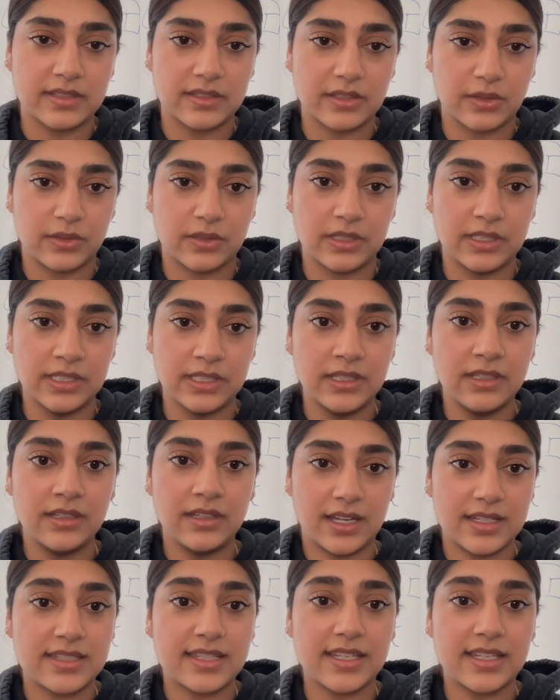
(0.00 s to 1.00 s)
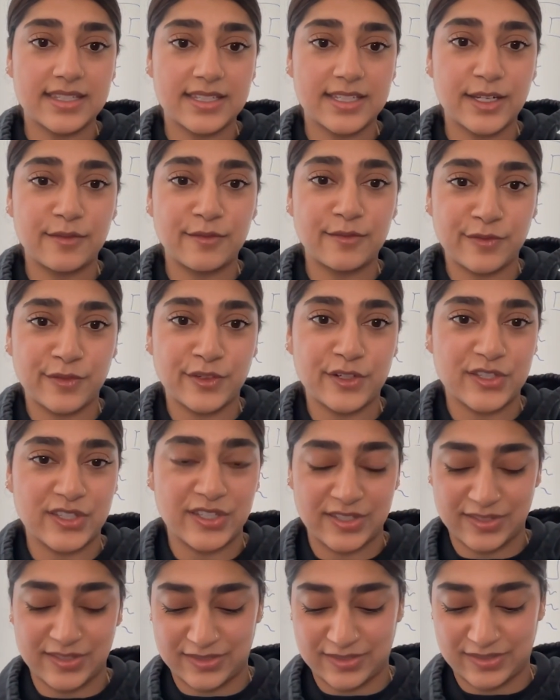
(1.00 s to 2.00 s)
So assistive
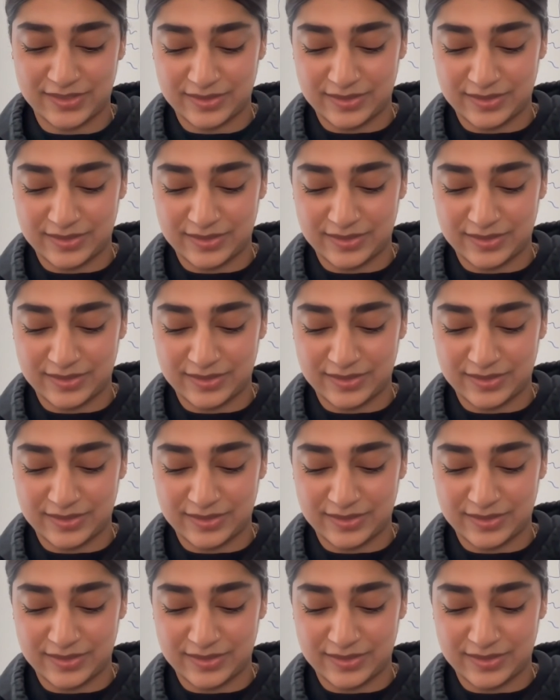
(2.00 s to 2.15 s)
versus,